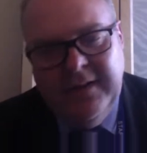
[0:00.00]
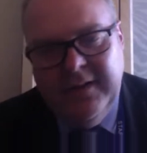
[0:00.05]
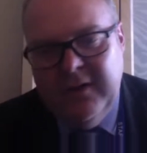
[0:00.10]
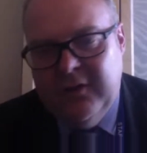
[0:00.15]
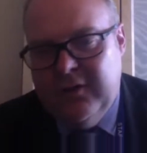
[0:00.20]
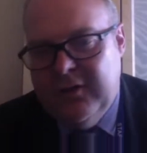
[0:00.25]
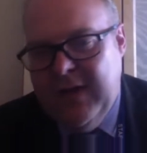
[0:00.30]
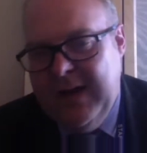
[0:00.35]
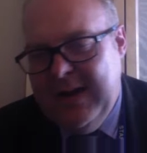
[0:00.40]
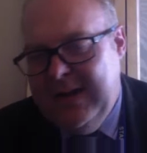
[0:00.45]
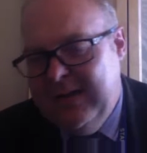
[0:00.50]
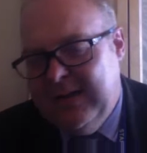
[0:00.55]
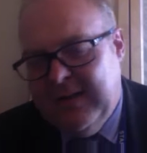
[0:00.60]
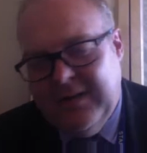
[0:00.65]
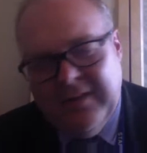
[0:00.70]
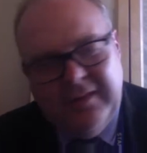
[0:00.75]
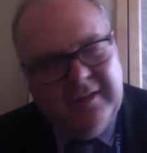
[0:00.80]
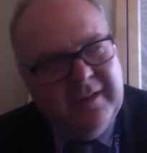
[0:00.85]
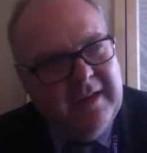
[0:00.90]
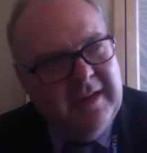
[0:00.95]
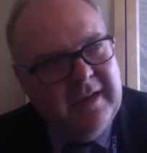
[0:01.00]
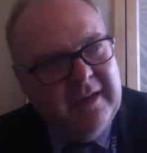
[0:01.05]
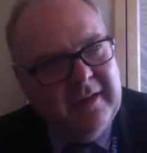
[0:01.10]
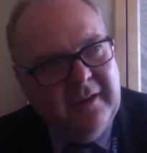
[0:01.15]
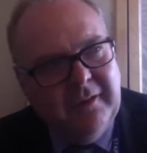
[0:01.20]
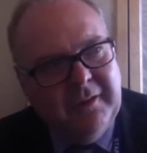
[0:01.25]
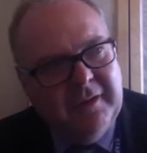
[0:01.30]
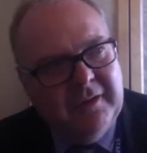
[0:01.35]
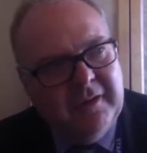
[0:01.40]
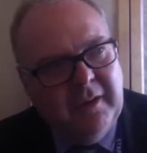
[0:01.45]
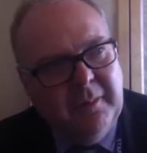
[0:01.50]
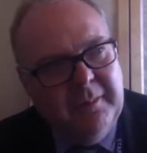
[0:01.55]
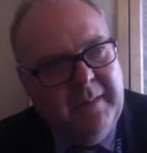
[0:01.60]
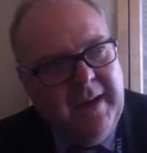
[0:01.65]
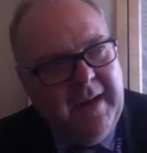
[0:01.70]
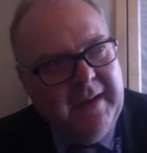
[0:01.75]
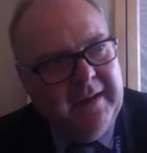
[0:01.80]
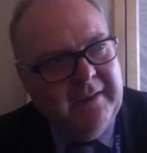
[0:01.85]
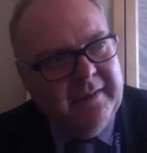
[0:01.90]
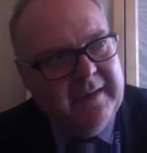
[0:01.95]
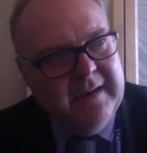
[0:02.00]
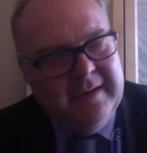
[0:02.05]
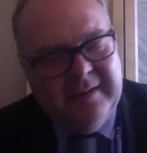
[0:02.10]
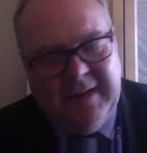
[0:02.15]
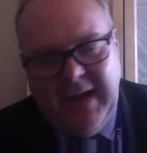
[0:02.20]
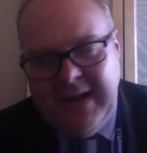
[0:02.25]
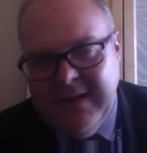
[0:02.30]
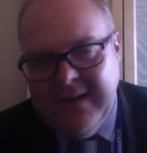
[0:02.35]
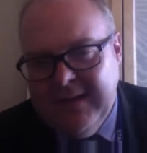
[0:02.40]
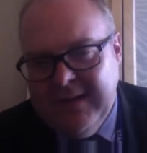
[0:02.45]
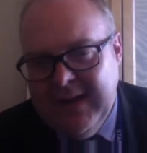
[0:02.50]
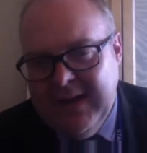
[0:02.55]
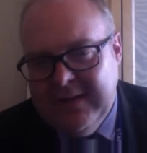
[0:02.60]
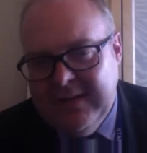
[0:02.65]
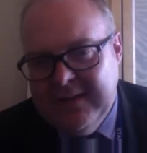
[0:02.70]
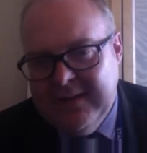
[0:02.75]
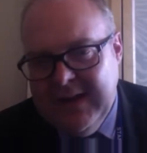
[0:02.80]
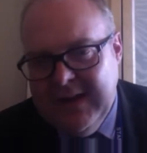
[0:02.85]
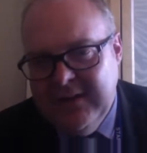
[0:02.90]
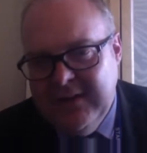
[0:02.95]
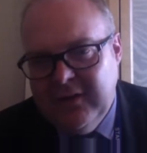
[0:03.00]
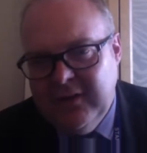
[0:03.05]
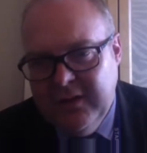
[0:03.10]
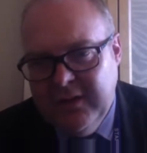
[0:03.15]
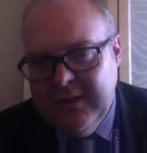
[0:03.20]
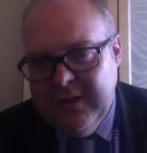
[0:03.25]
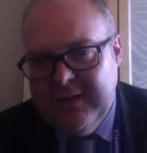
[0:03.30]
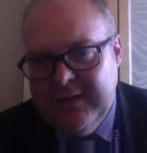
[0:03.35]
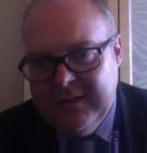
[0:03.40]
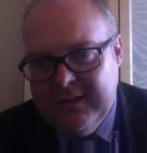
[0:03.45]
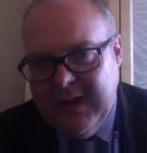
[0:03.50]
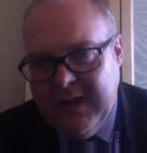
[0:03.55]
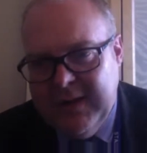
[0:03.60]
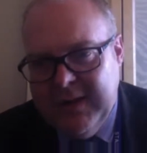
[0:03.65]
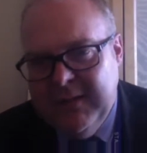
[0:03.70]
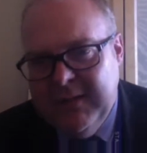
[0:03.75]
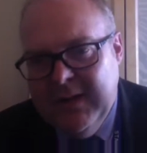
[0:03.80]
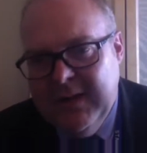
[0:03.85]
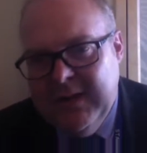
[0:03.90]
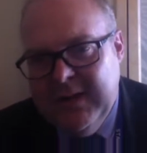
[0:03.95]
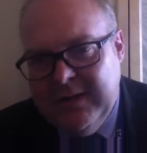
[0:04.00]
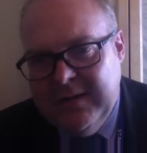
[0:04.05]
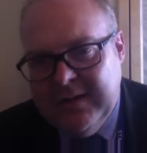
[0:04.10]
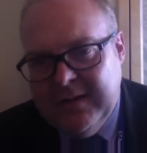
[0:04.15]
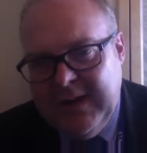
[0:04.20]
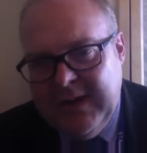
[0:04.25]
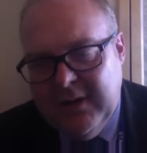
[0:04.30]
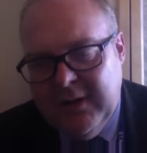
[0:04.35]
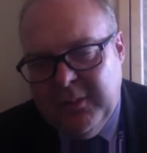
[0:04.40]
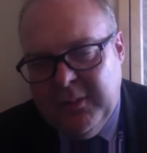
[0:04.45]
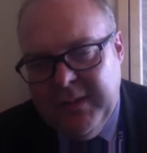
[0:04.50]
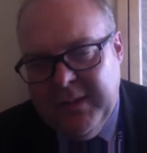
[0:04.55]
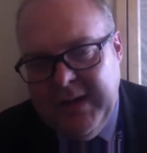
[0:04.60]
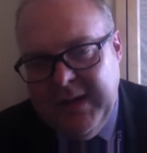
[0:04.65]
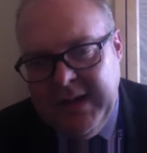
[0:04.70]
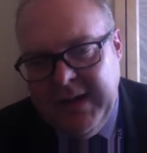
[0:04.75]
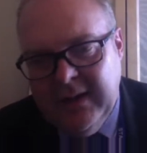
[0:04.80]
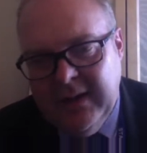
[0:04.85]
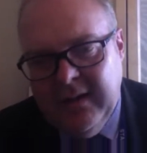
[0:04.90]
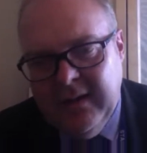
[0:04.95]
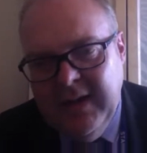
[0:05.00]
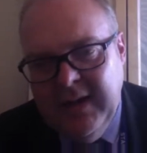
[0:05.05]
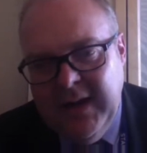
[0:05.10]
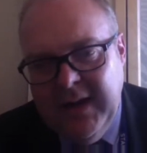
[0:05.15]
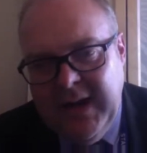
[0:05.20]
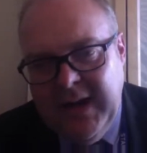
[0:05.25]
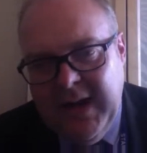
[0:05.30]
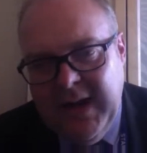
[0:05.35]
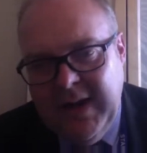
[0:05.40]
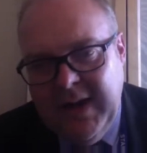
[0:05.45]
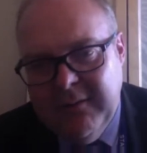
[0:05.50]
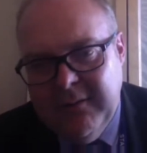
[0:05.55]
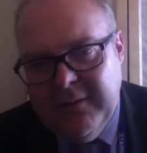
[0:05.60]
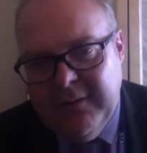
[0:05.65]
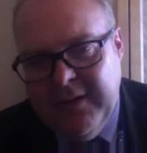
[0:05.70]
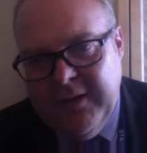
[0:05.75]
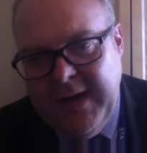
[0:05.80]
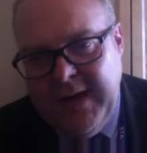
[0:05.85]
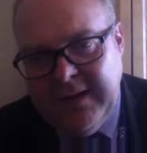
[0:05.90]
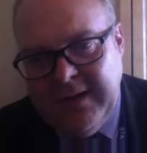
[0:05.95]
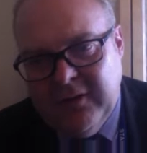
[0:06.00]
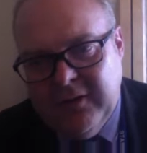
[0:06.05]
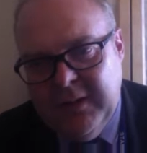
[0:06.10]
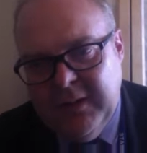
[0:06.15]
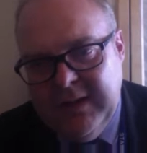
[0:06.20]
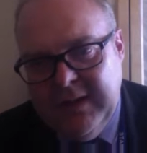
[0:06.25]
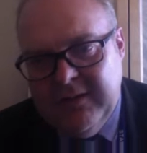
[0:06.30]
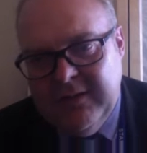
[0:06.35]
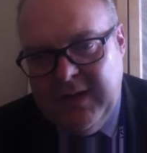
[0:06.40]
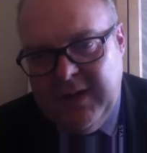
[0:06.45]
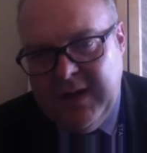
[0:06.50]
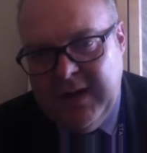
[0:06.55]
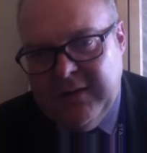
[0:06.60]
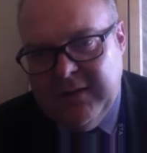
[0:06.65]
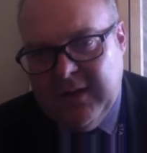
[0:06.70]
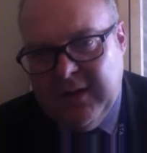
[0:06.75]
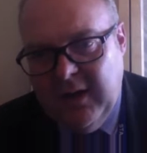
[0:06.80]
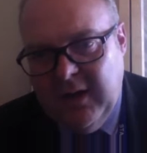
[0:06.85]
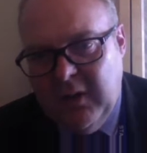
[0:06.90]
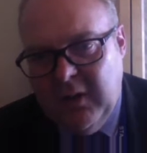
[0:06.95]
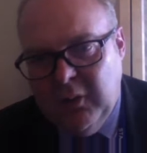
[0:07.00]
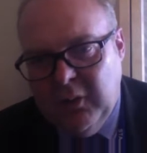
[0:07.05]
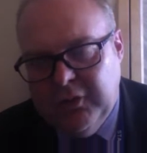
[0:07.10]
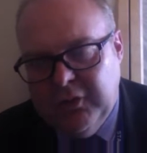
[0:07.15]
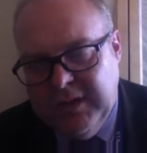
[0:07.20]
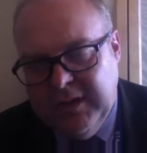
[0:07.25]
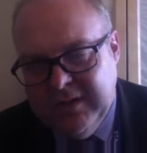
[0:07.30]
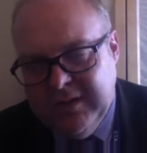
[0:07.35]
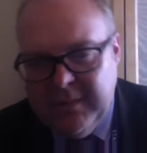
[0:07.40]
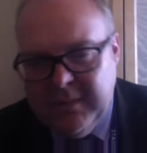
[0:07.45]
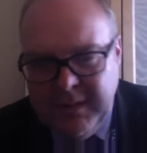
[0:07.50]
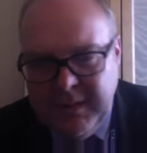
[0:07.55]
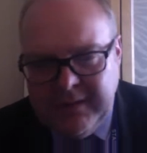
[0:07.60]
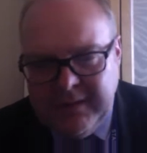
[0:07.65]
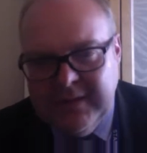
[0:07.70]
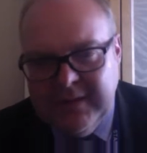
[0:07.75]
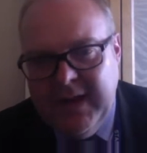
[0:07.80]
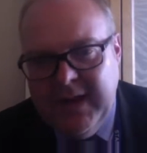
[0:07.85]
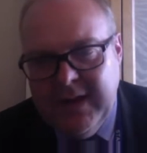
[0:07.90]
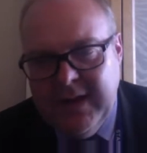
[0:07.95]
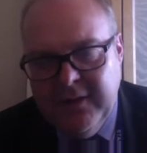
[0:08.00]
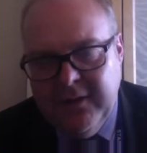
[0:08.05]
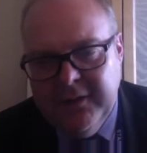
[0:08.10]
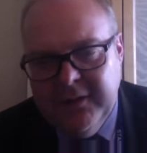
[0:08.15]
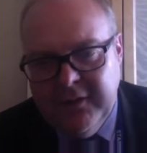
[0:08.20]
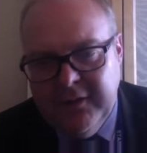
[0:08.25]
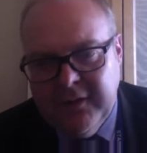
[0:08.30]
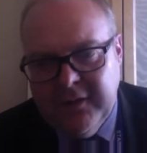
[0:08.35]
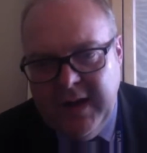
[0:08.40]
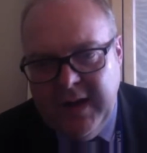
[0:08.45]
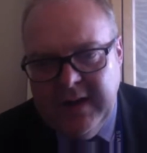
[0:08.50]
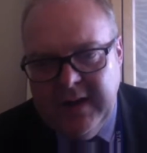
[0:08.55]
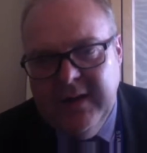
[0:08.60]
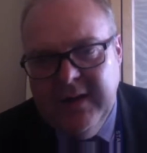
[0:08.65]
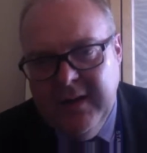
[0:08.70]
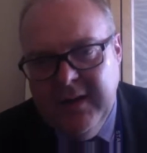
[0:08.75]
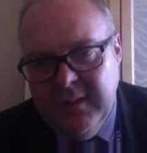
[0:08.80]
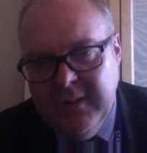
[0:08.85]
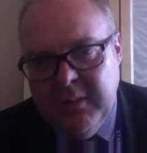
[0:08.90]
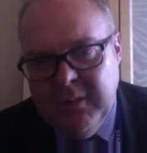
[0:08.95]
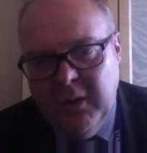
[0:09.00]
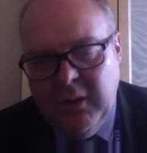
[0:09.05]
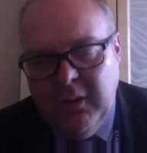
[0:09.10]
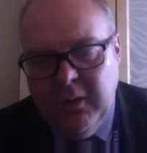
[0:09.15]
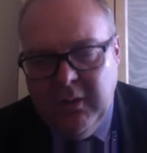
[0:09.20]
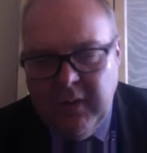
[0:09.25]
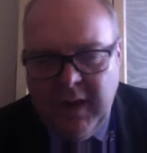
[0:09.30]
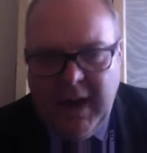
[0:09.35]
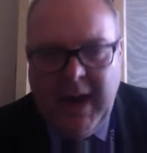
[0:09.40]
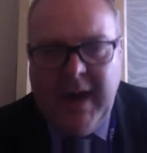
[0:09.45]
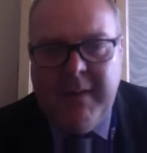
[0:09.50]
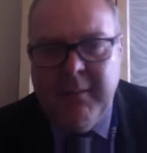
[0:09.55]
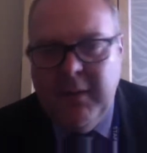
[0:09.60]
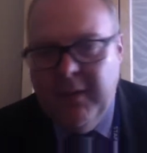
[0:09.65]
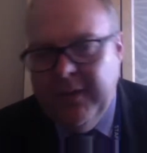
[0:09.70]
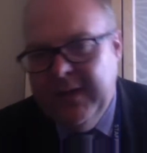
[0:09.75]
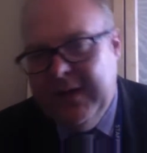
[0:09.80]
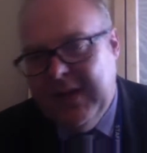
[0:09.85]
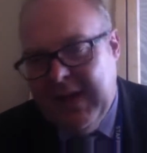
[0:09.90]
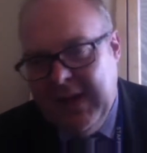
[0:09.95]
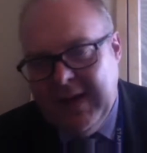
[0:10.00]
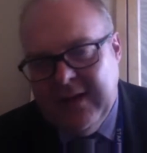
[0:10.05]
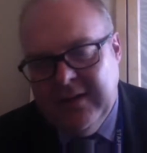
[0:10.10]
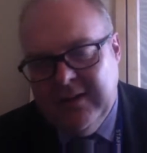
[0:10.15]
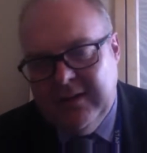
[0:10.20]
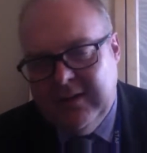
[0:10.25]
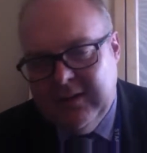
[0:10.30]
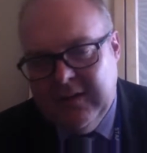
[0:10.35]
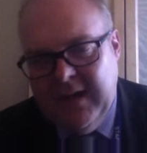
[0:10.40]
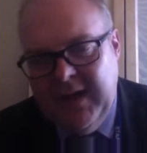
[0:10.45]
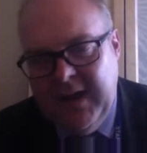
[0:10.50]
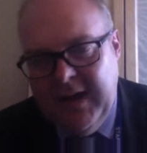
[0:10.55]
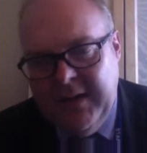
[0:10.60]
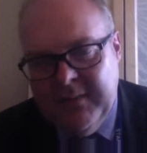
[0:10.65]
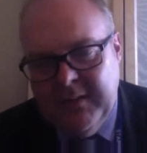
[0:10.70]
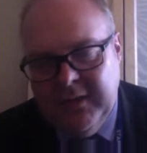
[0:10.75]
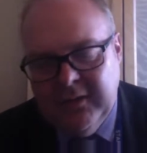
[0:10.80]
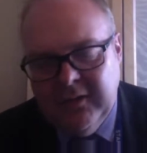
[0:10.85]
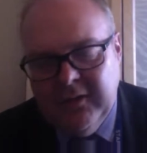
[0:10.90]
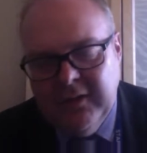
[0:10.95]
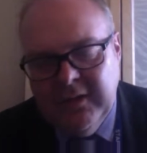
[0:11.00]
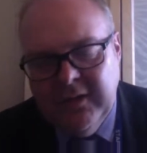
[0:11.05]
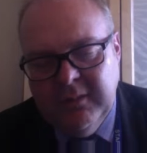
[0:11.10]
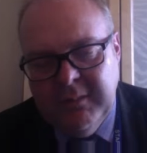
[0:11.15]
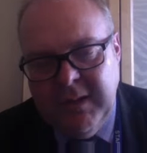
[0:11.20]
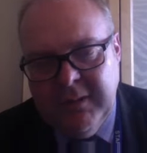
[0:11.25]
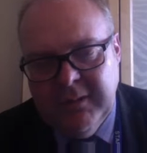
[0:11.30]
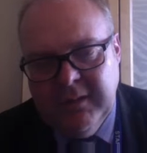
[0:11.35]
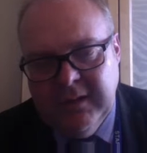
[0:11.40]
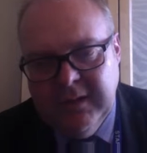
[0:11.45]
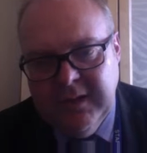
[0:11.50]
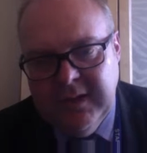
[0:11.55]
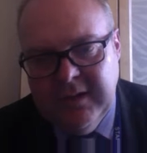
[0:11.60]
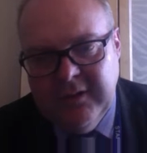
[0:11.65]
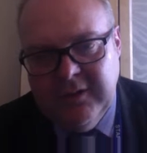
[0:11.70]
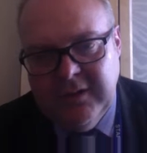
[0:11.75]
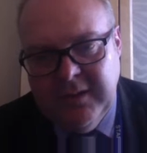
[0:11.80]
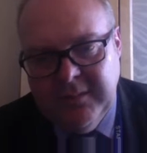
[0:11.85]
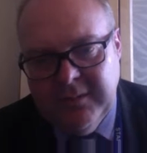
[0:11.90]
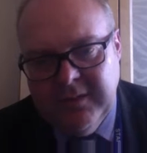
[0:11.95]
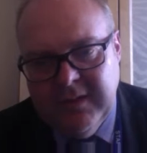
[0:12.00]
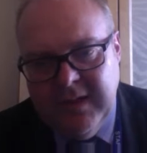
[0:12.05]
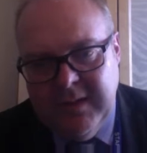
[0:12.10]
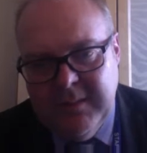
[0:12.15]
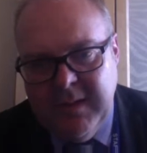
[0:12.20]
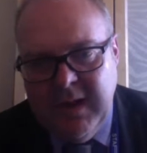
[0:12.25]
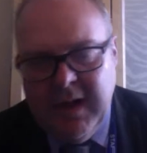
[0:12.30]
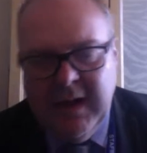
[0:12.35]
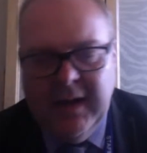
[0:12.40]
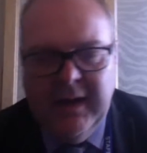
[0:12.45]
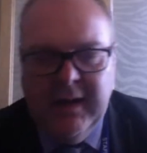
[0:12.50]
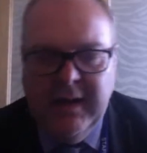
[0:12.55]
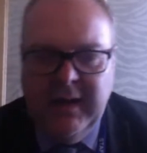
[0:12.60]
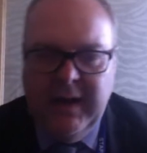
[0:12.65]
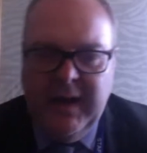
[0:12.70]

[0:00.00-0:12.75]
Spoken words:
The trains, I think off the top of my head, I think it's 8:18. So there is time to get up the hill for an 8:25 close. It's a bit tight off the train, but I'm on the gates as other members of the leadership team are.